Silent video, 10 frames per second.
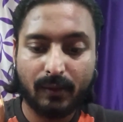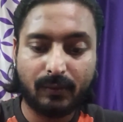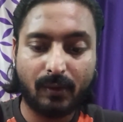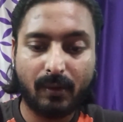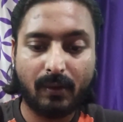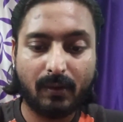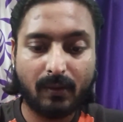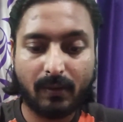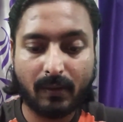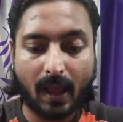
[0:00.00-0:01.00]

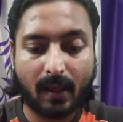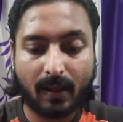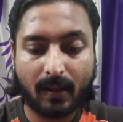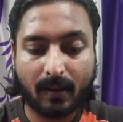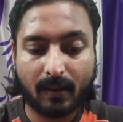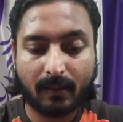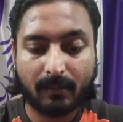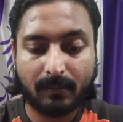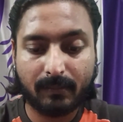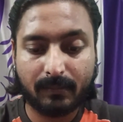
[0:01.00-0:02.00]
So
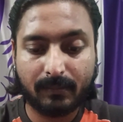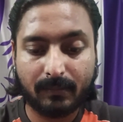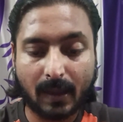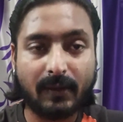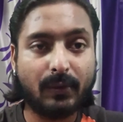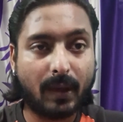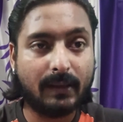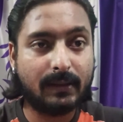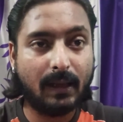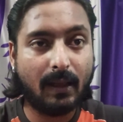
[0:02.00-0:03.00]
as you
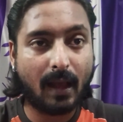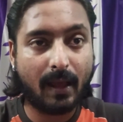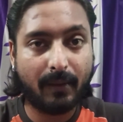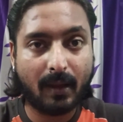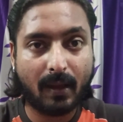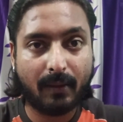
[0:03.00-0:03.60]
can see, I